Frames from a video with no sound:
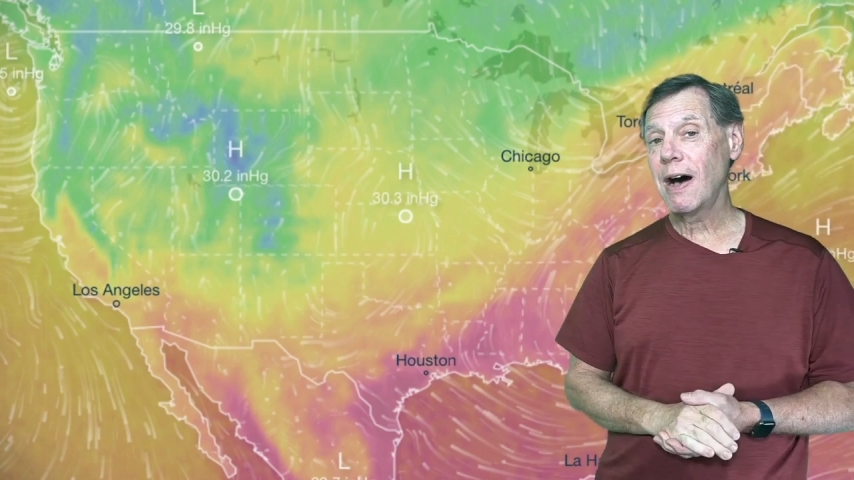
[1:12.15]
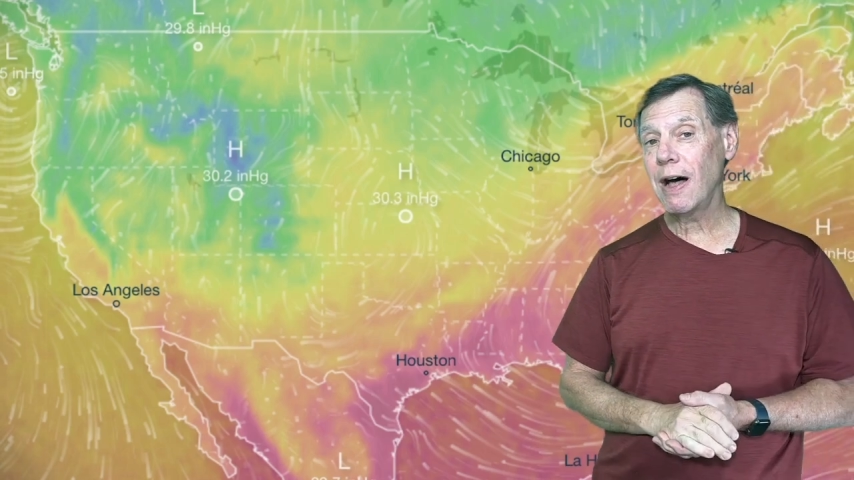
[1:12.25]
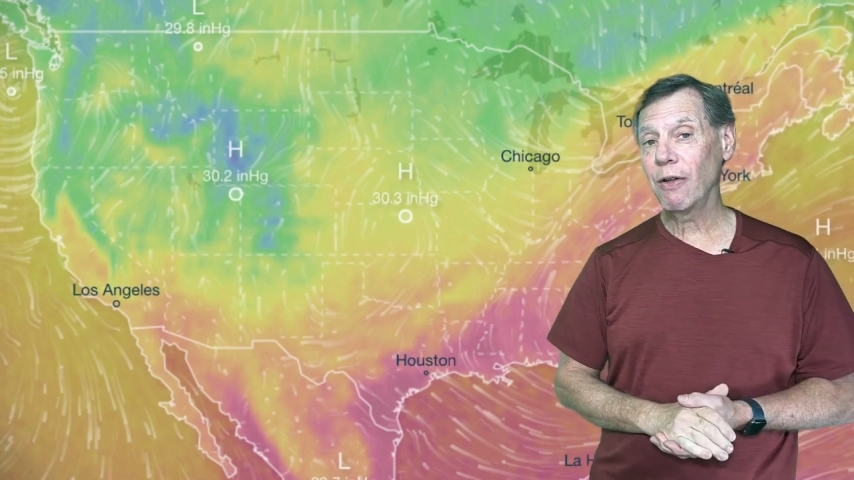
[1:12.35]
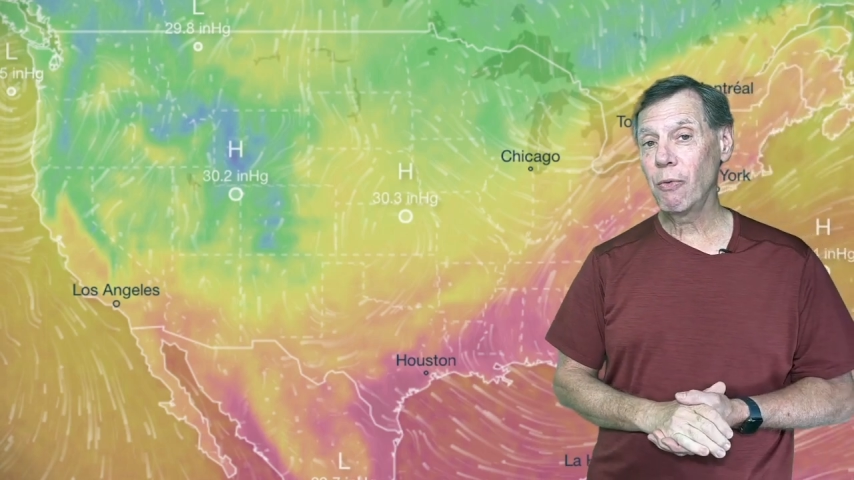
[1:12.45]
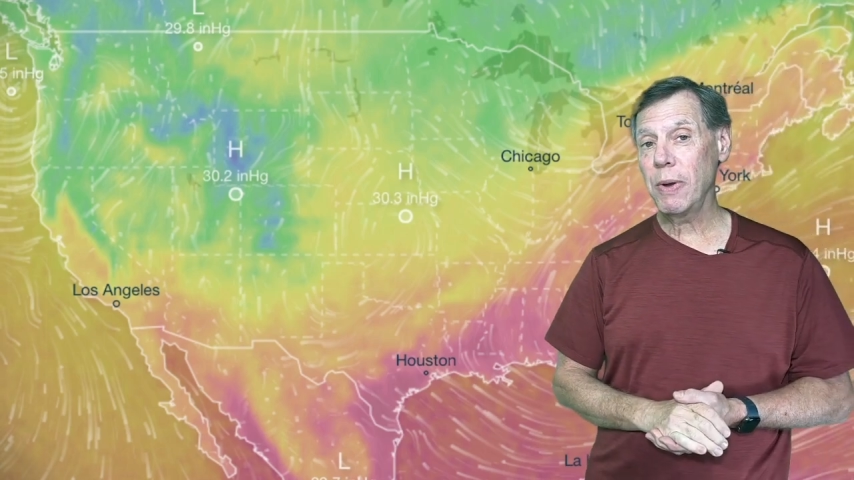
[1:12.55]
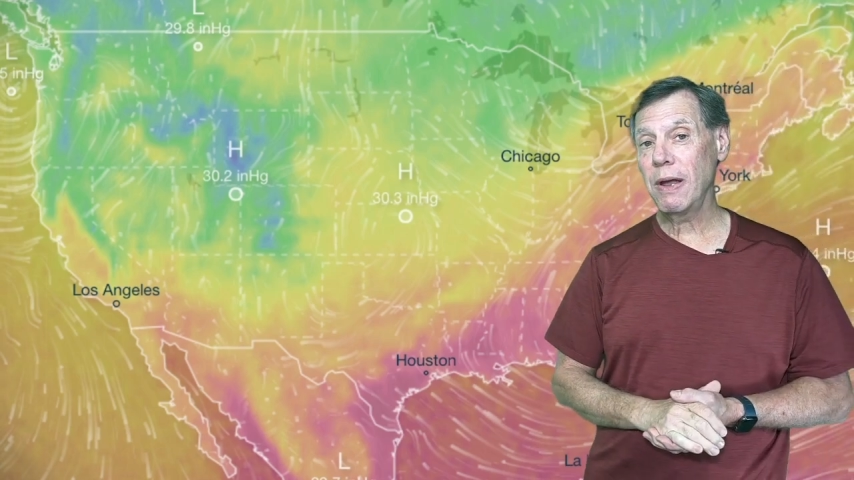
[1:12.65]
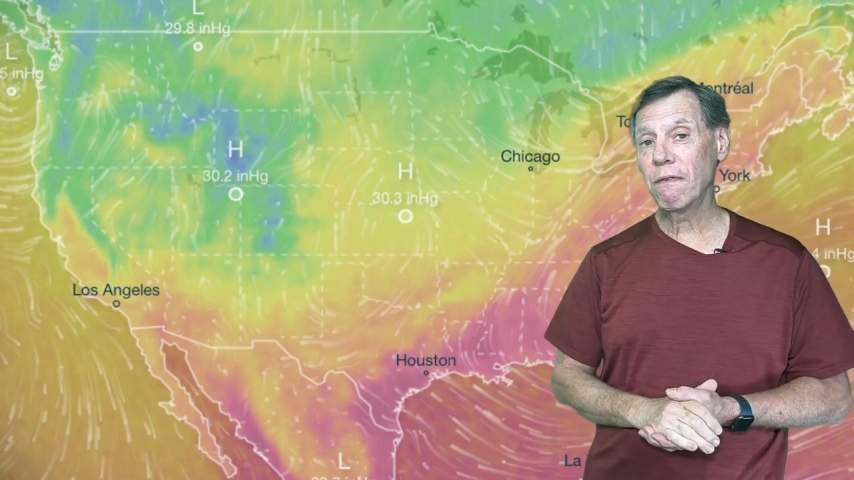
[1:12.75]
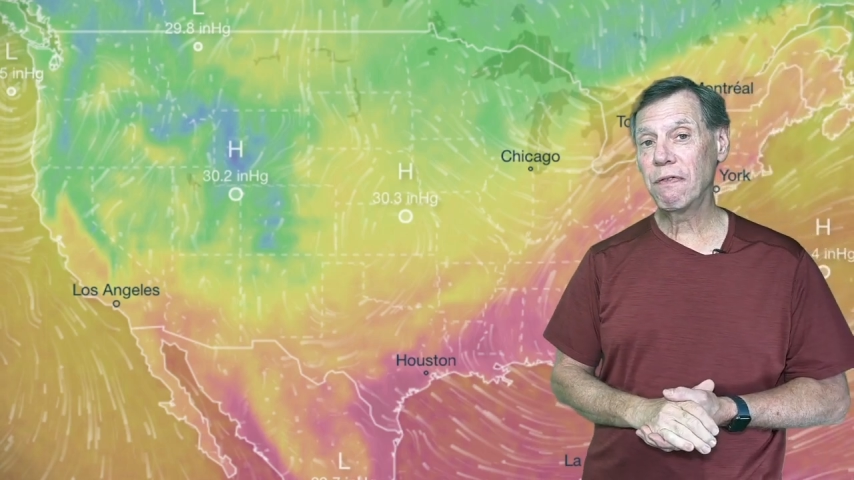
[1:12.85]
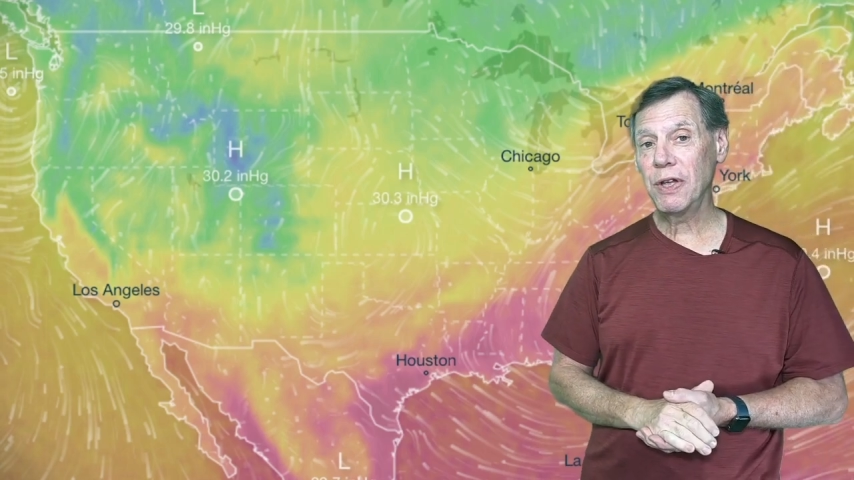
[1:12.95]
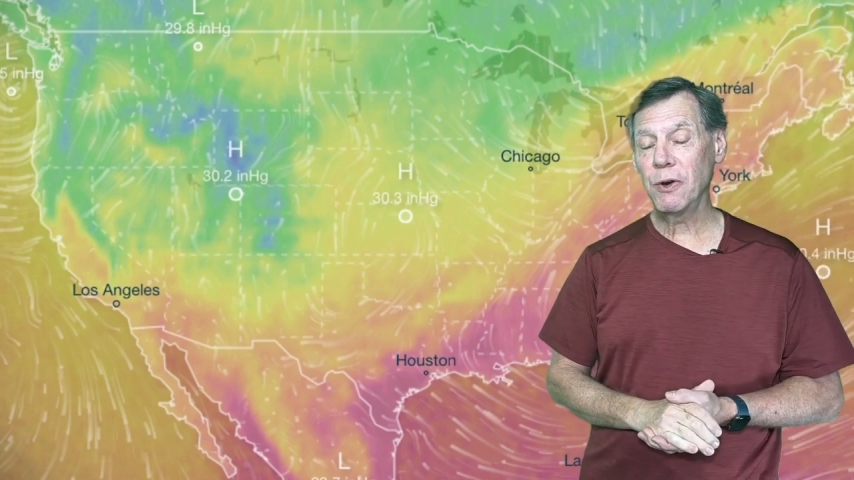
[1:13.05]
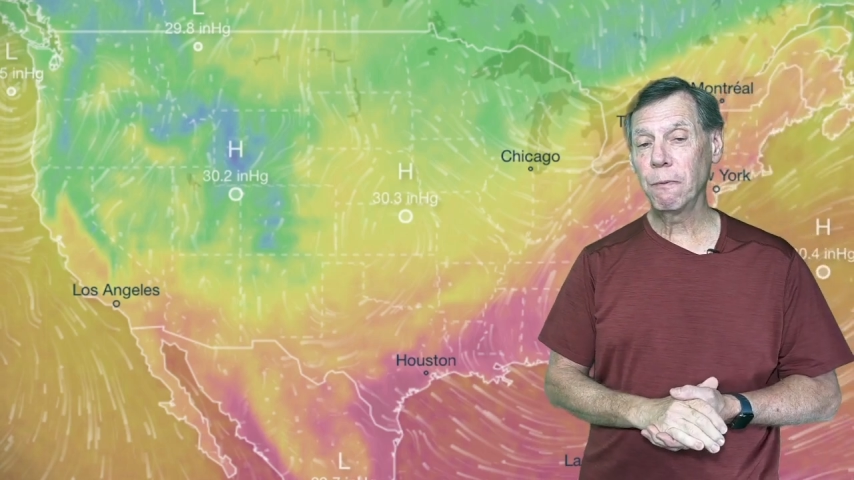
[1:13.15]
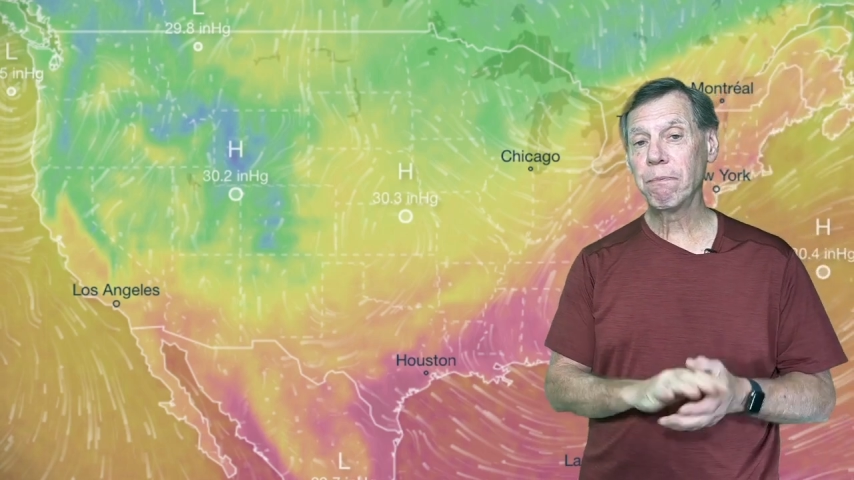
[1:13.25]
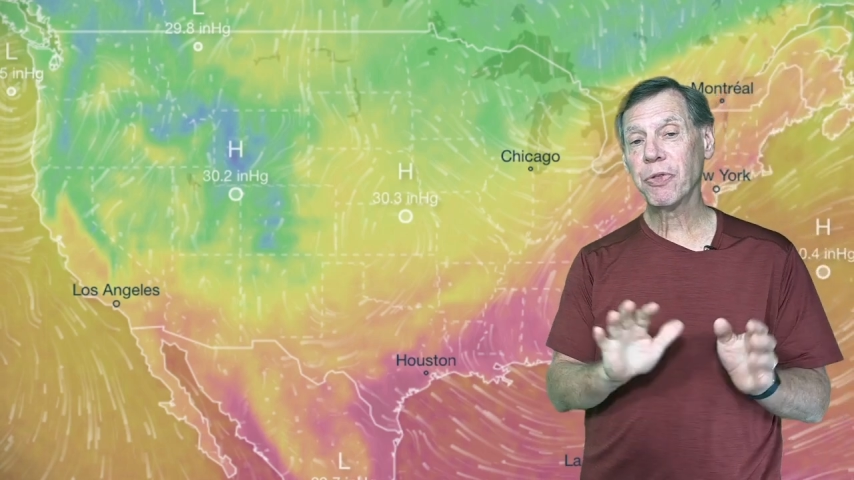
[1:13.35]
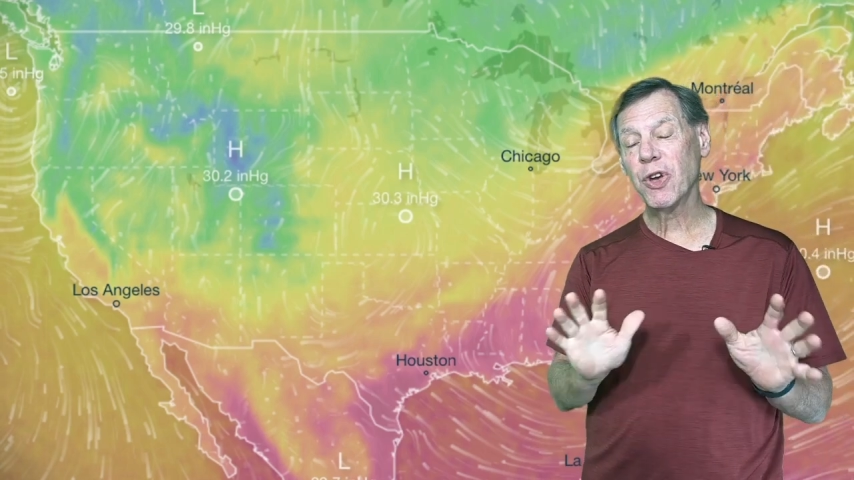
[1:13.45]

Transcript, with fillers: Halloween for you.